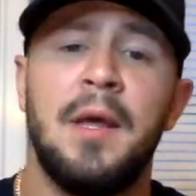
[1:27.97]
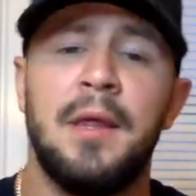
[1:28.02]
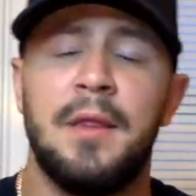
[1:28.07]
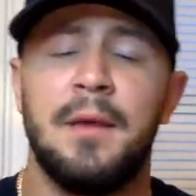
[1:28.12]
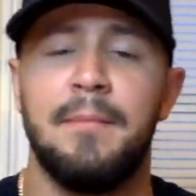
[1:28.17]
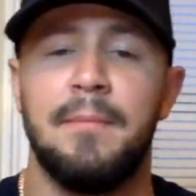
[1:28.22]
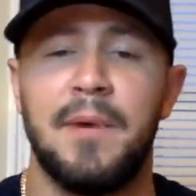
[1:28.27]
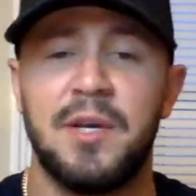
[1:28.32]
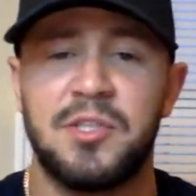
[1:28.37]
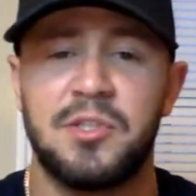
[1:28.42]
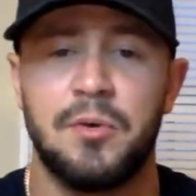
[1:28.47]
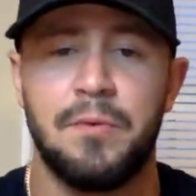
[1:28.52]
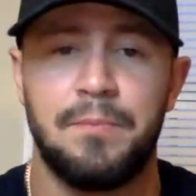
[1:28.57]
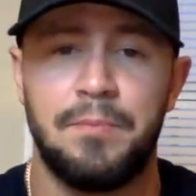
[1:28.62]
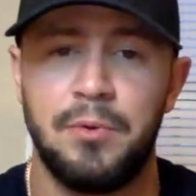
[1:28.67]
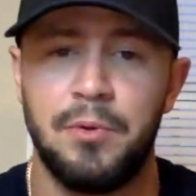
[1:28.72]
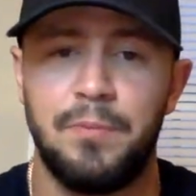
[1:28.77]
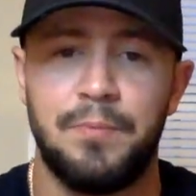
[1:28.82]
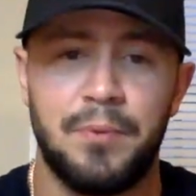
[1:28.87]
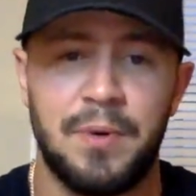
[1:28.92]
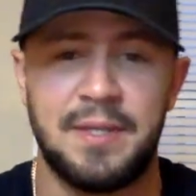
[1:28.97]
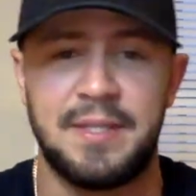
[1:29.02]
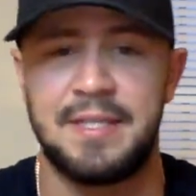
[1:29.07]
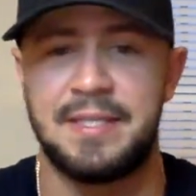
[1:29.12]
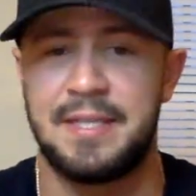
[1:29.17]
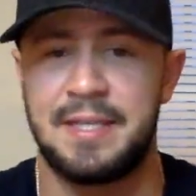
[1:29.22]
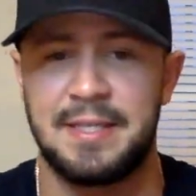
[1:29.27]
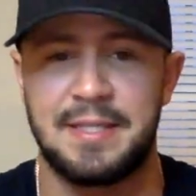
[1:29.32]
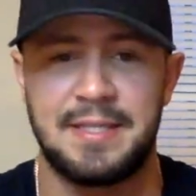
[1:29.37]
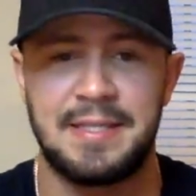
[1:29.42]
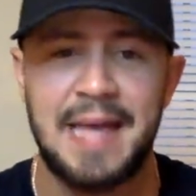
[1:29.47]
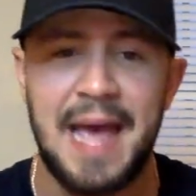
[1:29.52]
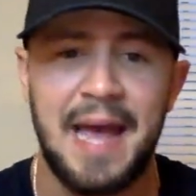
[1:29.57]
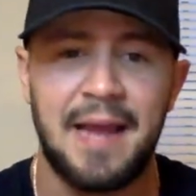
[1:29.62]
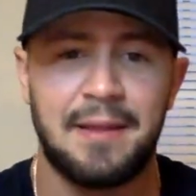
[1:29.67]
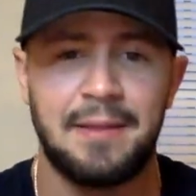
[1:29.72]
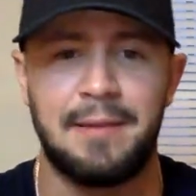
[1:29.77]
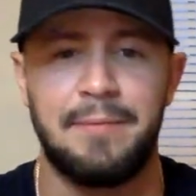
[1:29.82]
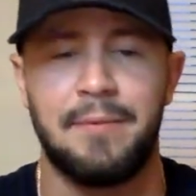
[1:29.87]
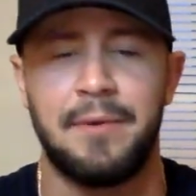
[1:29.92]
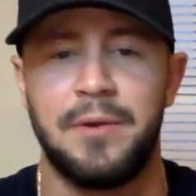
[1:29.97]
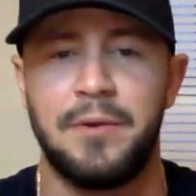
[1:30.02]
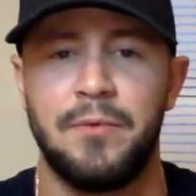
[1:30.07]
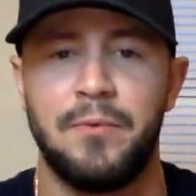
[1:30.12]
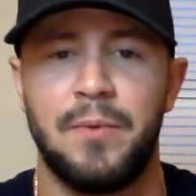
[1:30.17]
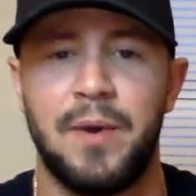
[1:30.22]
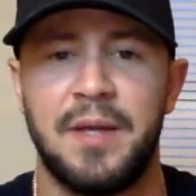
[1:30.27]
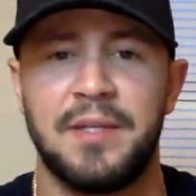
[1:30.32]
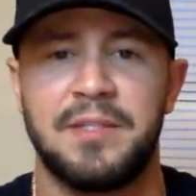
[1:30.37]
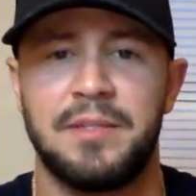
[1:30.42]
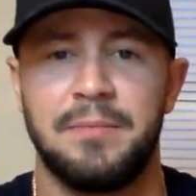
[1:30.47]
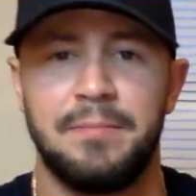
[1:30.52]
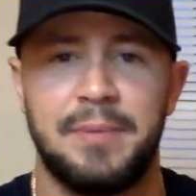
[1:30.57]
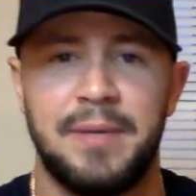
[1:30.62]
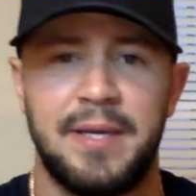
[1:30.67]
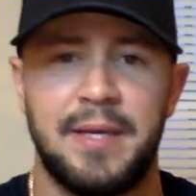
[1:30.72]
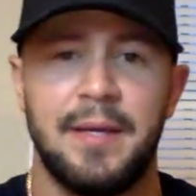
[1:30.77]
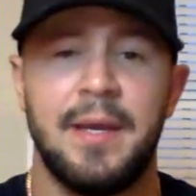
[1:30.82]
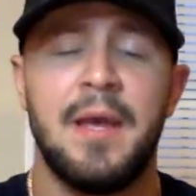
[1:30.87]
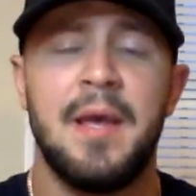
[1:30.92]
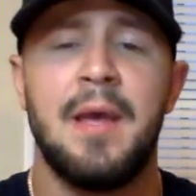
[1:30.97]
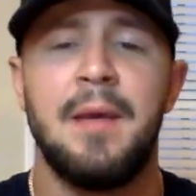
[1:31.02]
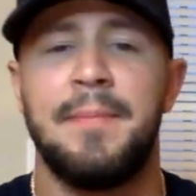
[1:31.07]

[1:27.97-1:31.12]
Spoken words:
the Muscle Blueprint is exactly where you want to be,